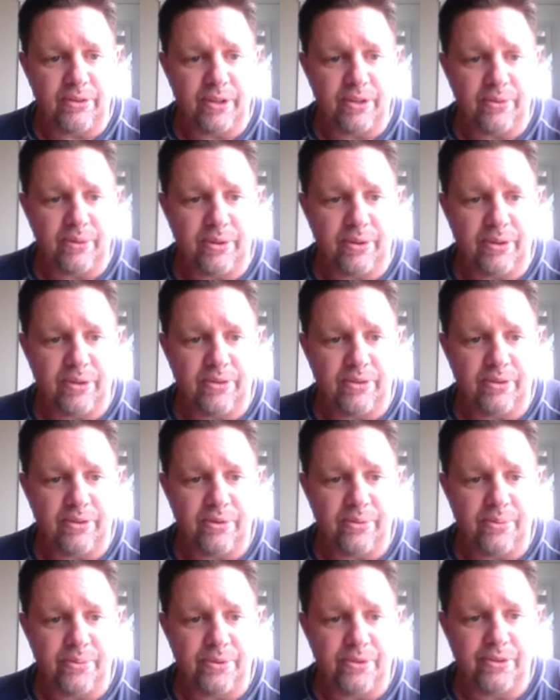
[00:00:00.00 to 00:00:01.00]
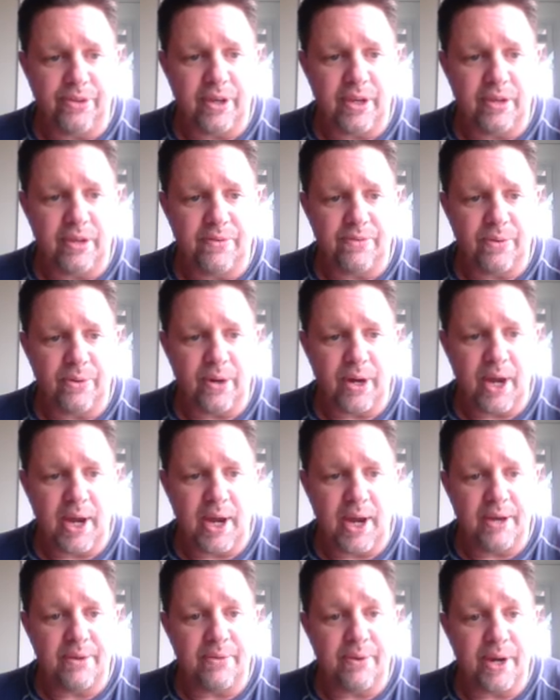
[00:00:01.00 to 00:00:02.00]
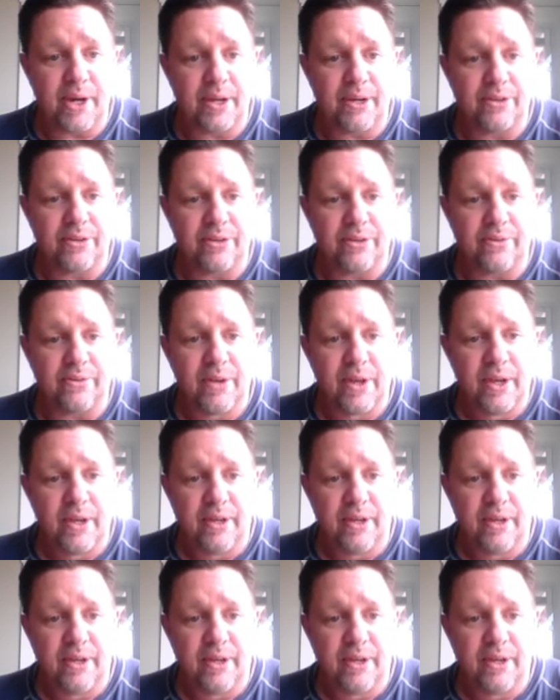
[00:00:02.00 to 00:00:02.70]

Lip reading: That's what this loop is saying, for I in range of